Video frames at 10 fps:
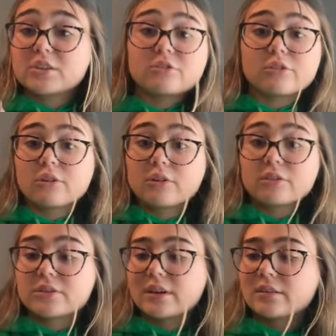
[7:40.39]
sure all the
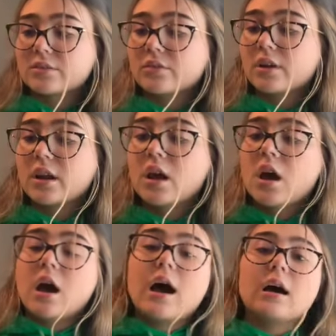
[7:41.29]
settings are right.
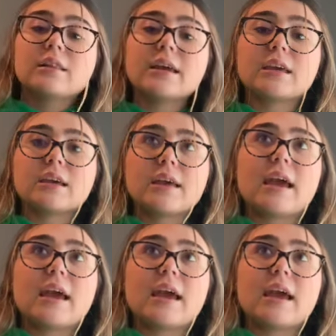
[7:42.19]
Like,